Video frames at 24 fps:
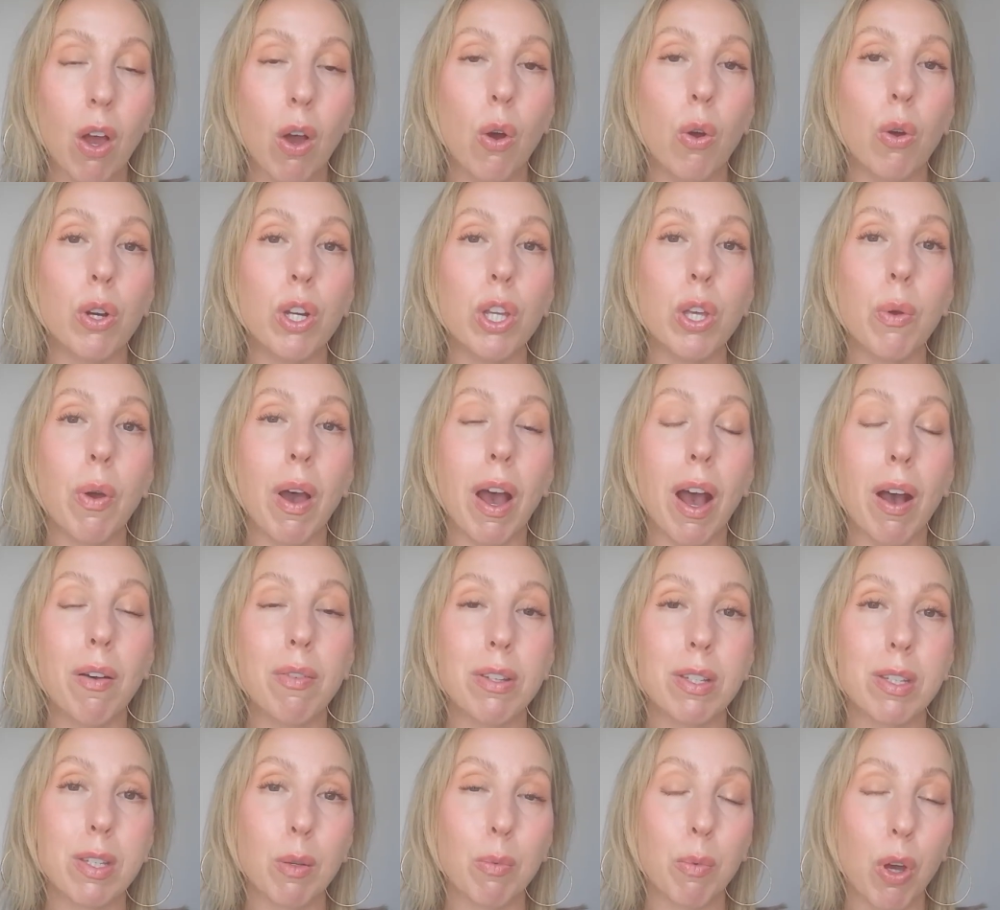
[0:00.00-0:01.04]
or you have a
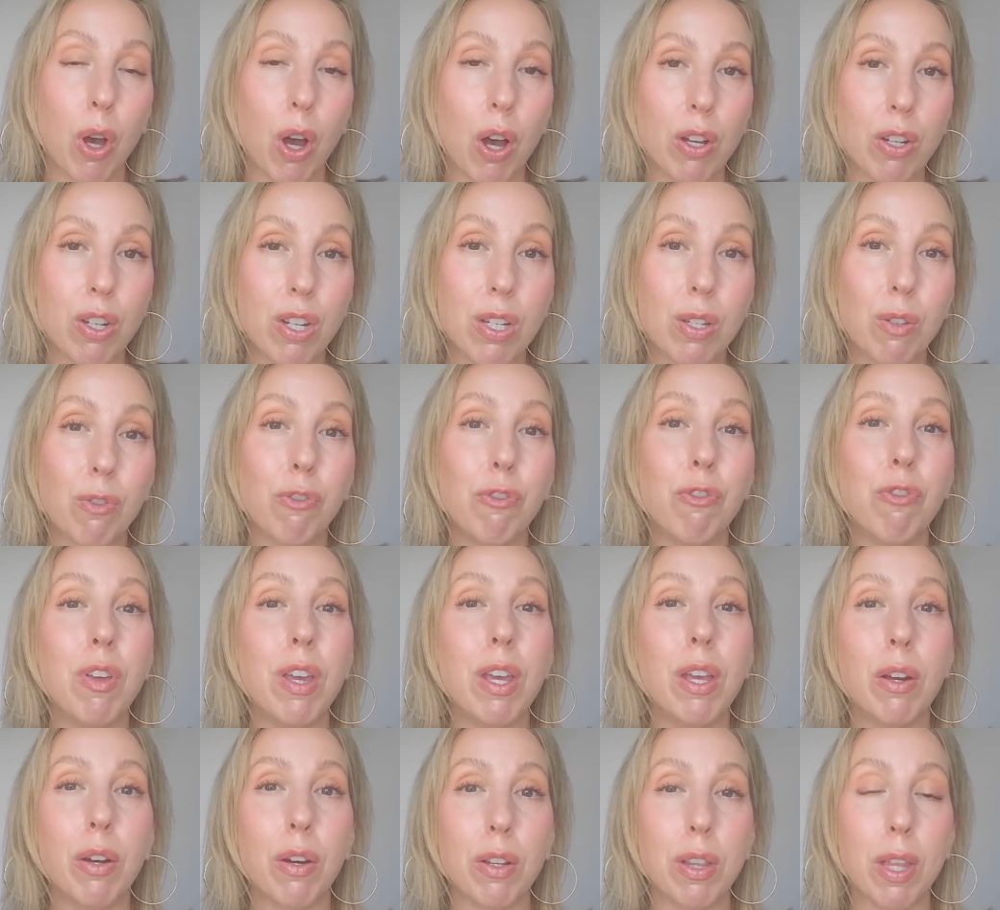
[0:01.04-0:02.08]
subconscious
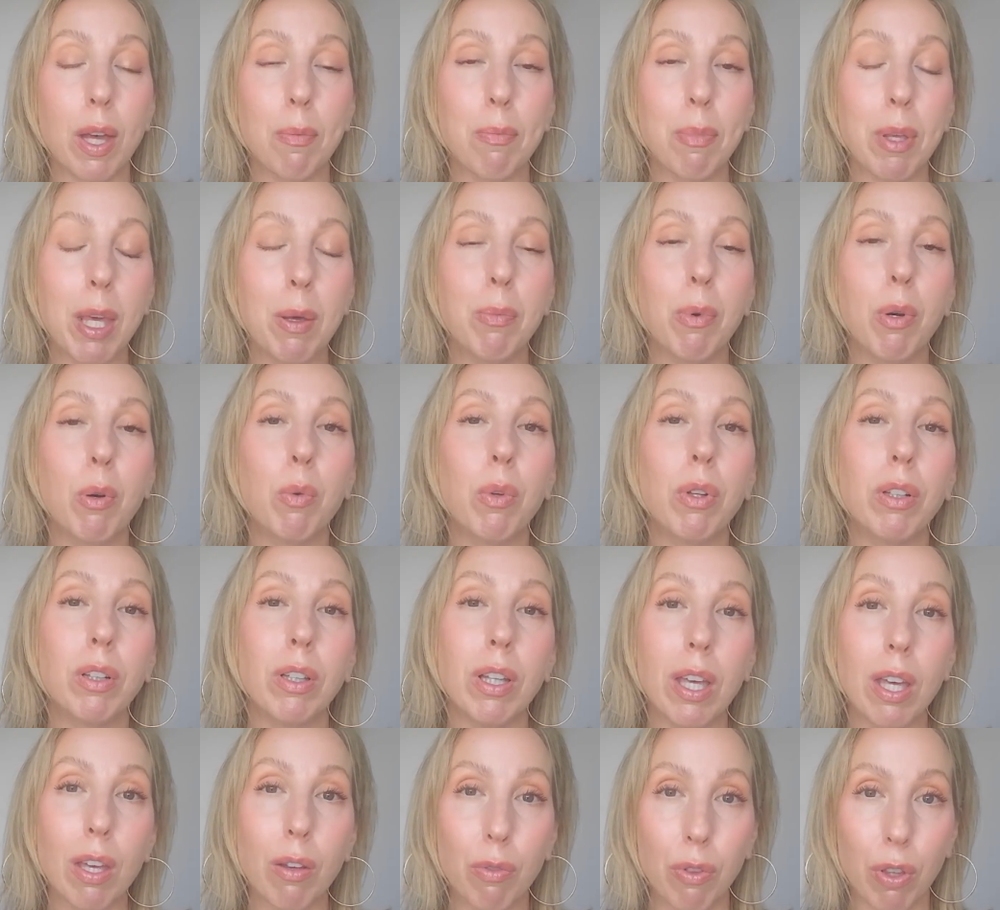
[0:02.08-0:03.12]
fear that people will
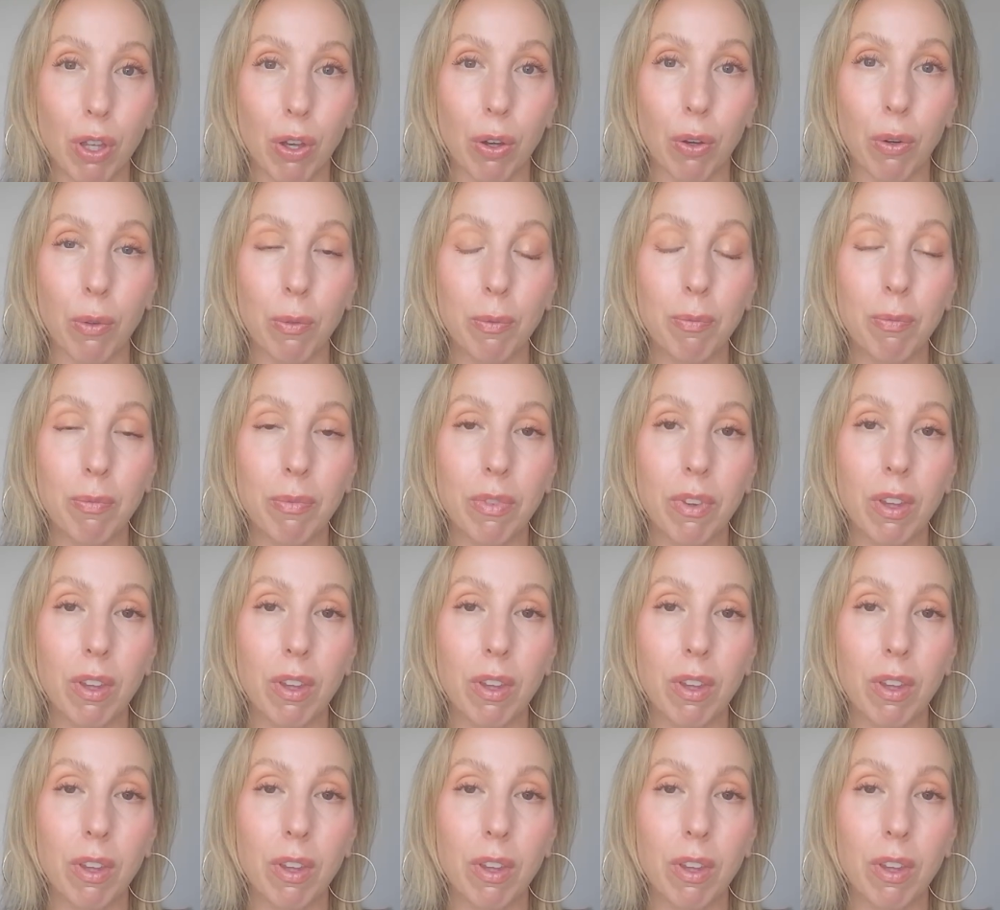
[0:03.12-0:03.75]
leave you,